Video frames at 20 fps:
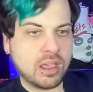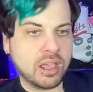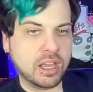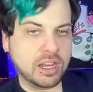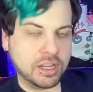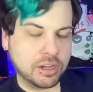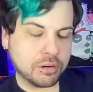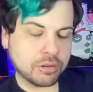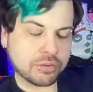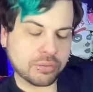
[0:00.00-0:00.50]

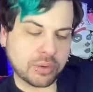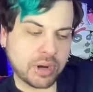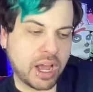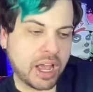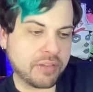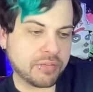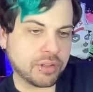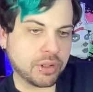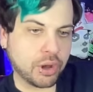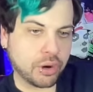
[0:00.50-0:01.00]
And here's what
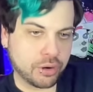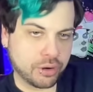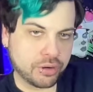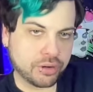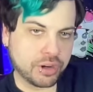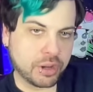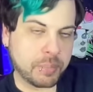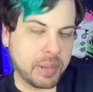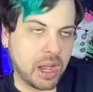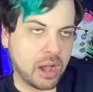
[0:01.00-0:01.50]
I've
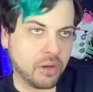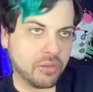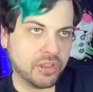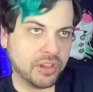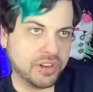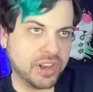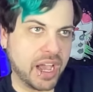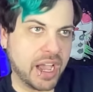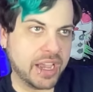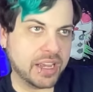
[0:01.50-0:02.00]
learned about
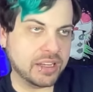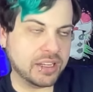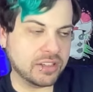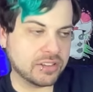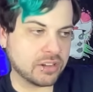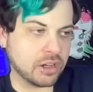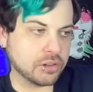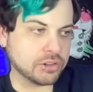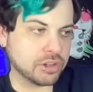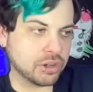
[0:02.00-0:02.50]
the
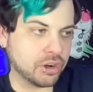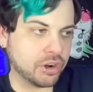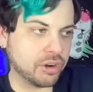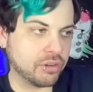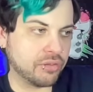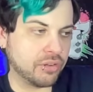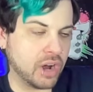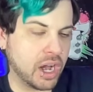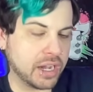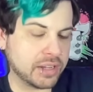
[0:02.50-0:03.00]
90s
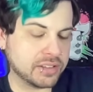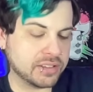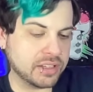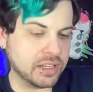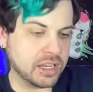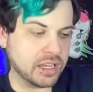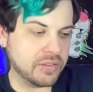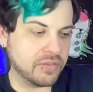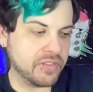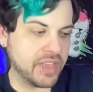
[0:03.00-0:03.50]
alternative rock
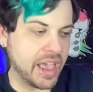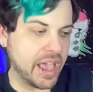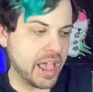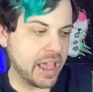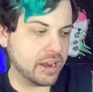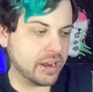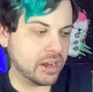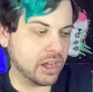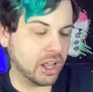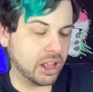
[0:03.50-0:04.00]
scene
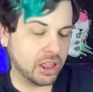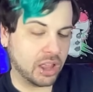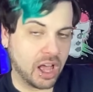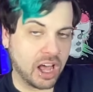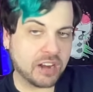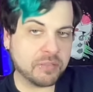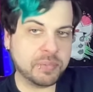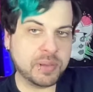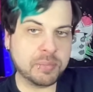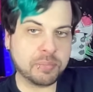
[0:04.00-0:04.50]
that a
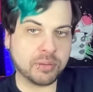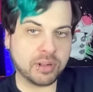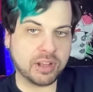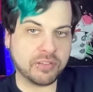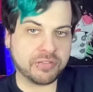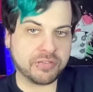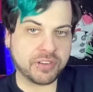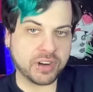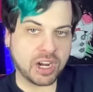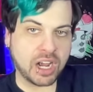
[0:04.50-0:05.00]
lot of people
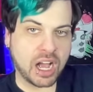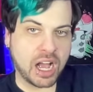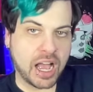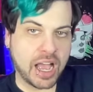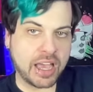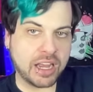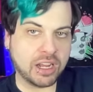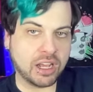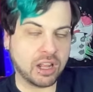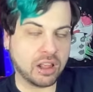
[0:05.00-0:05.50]
have
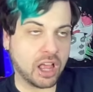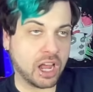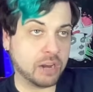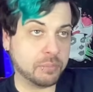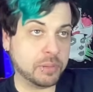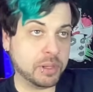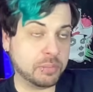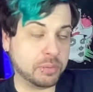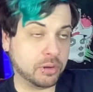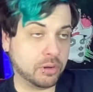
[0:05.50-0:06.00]
forgot, a lot
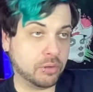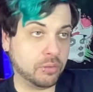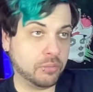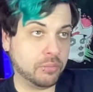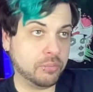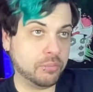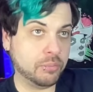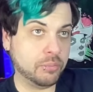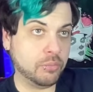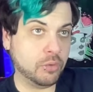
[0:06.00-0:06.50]
of
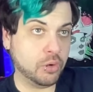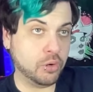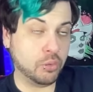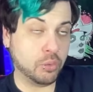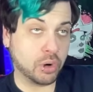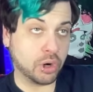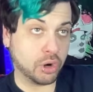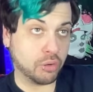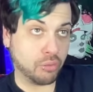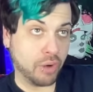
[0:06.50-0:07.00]
people who
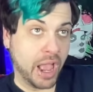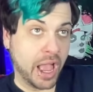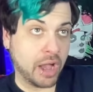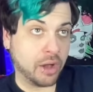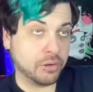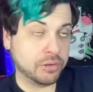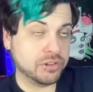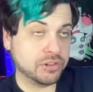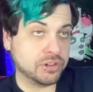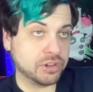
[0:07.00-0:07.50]
weren't
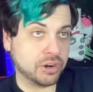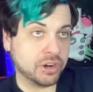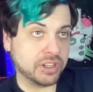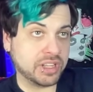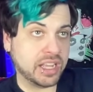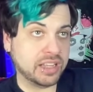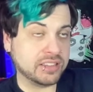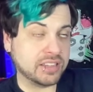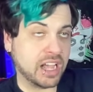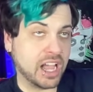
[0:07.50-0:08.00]
around
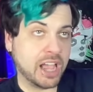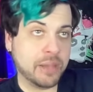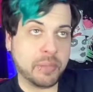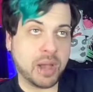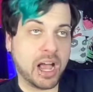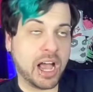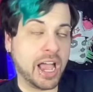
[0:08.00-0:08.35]
during that time.